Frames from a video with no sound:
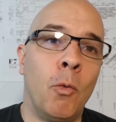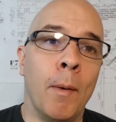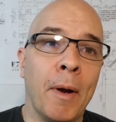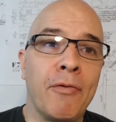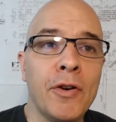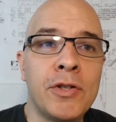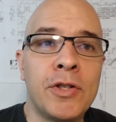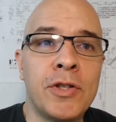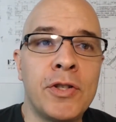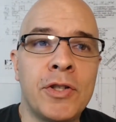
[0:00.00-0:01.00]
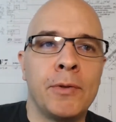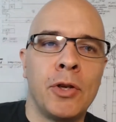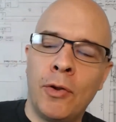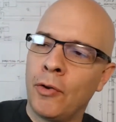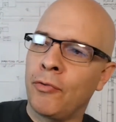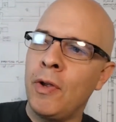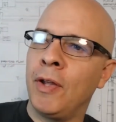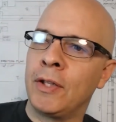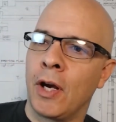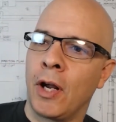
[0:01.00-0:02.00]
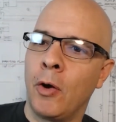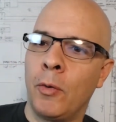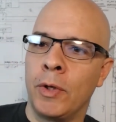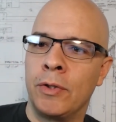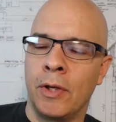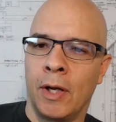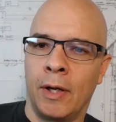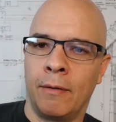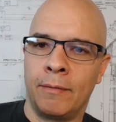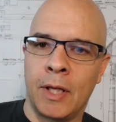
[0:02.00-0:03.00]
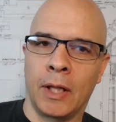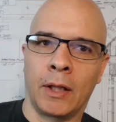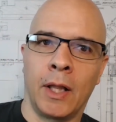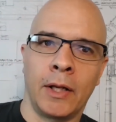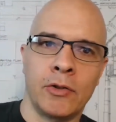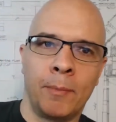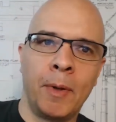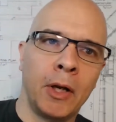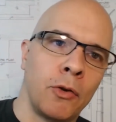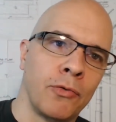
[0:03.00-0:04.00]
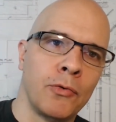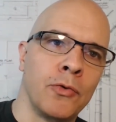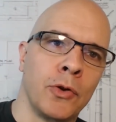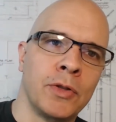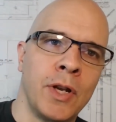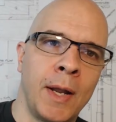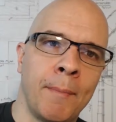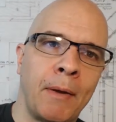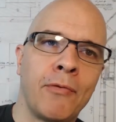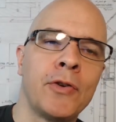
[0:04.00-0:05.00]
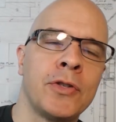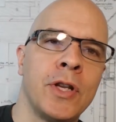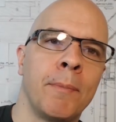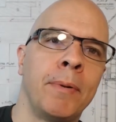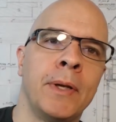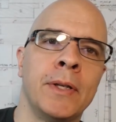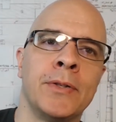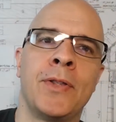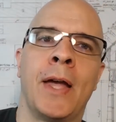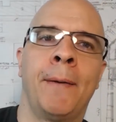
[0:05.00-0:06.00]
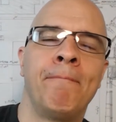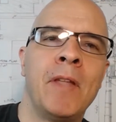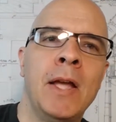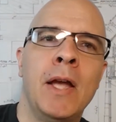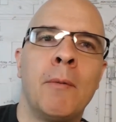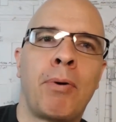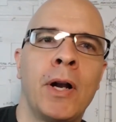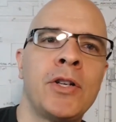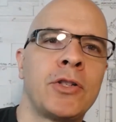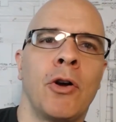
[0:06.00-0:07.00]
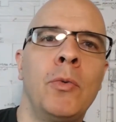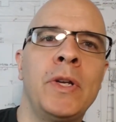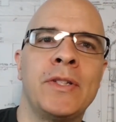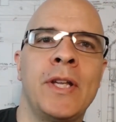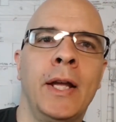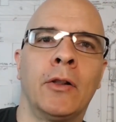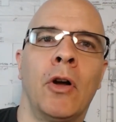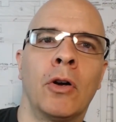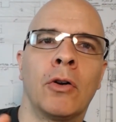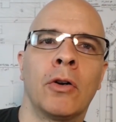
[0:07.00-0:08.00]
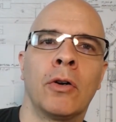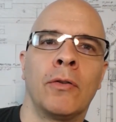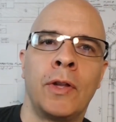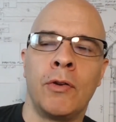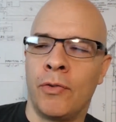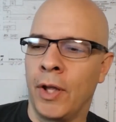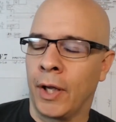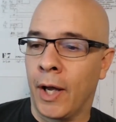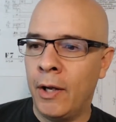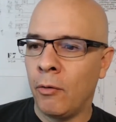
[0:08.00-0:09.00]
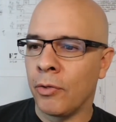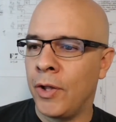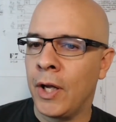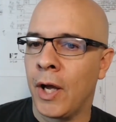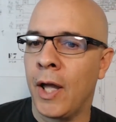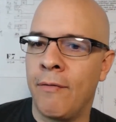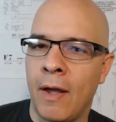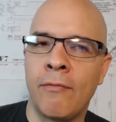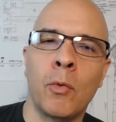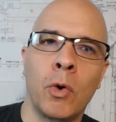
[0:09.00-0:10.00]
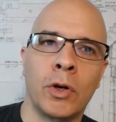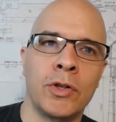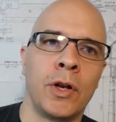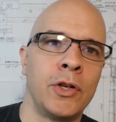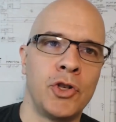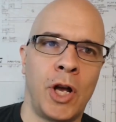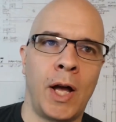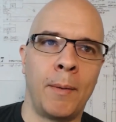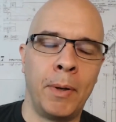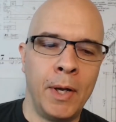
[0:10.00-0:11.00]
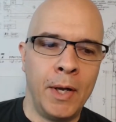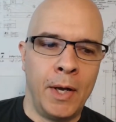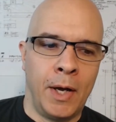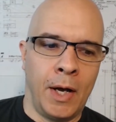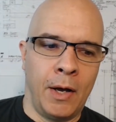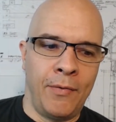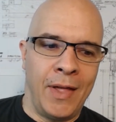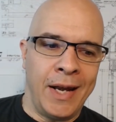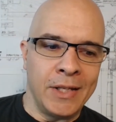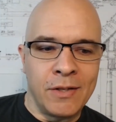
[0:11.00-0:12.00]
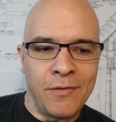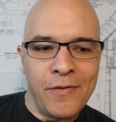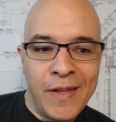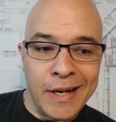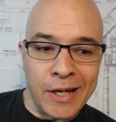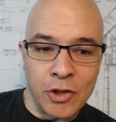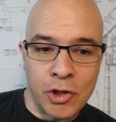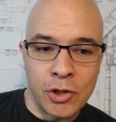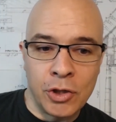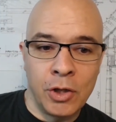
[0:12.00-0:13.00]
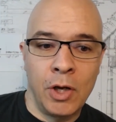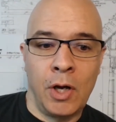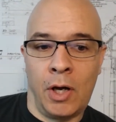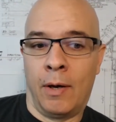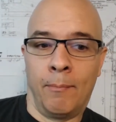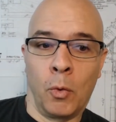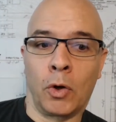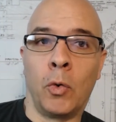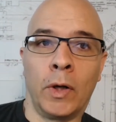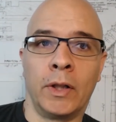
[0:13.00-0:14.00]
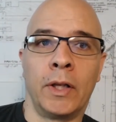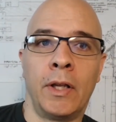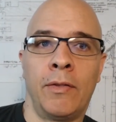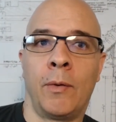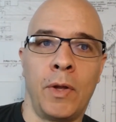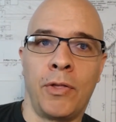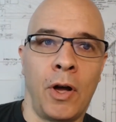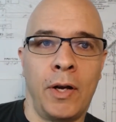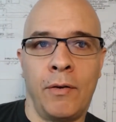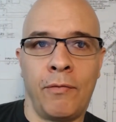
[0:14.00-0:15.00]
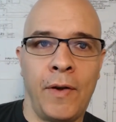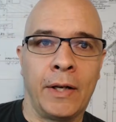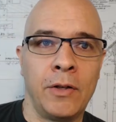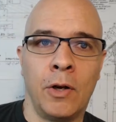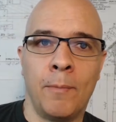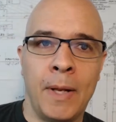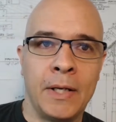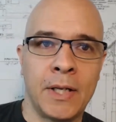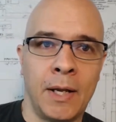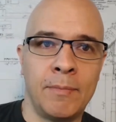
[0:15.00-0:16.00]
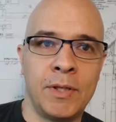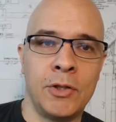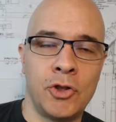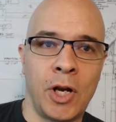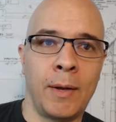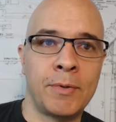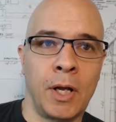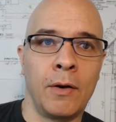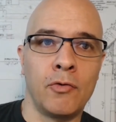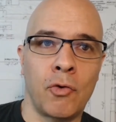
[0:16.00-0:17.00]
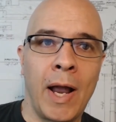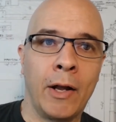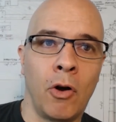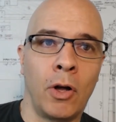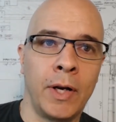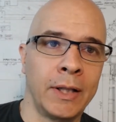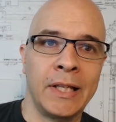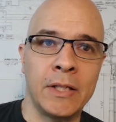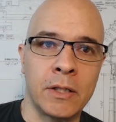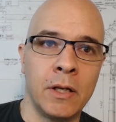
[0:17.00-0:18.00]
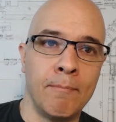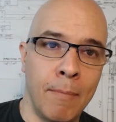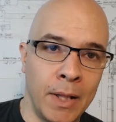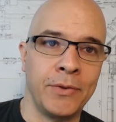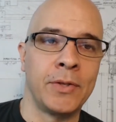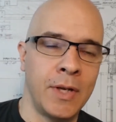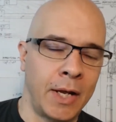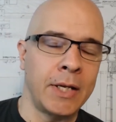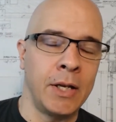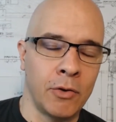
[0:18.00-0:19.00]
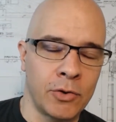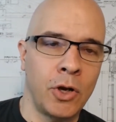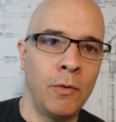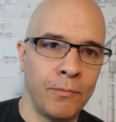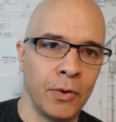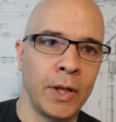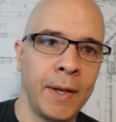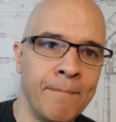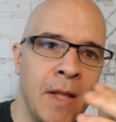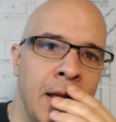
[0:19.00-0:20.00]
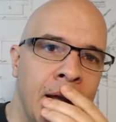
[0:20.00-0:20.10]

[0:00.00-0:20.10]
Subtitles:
Well, my first tip, so there are 3 things that I always tell a client, so I'm going to go through those today. My first tip is that projects always take longer than you think. I don't think I have ever worked on a job that has finished more quickly than we thought. In fact, many times these jobs kind of drag on at least months, not years, hopefully.